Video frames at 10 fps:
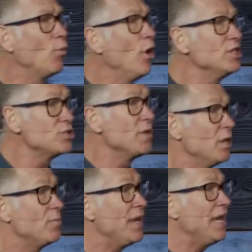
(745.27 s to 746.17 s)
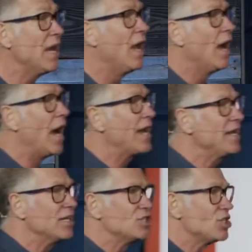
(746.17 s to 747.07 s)
wants me to be. I
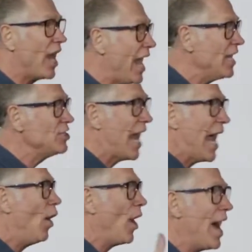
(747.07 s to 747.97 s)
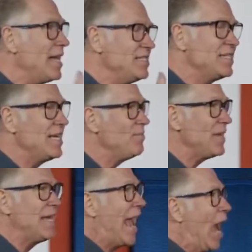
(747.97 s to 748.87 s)
need to change how I see
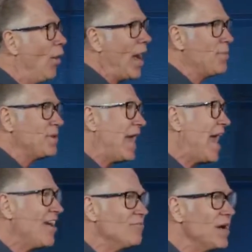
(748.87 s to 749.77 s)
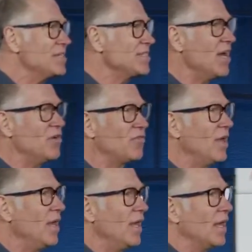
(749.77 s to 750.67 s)
me, how I behave myself,
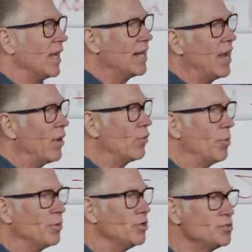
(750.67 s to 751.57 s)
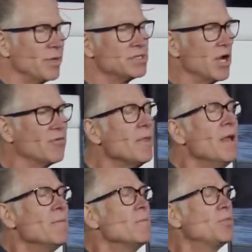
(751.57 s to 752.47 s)
and how I reproduce
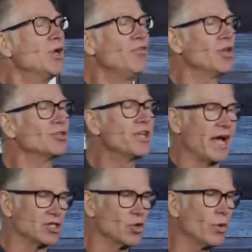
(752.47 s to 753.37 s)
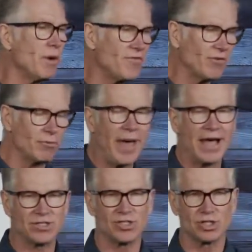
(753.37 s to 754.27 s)
myself. Beautiful little text. So one of my favorite
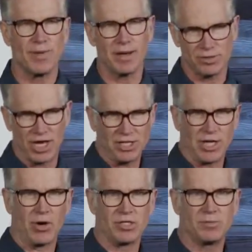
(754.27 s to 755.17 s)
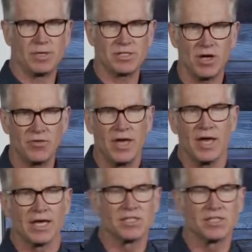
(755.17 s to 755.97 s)
passages about changing how I see myself is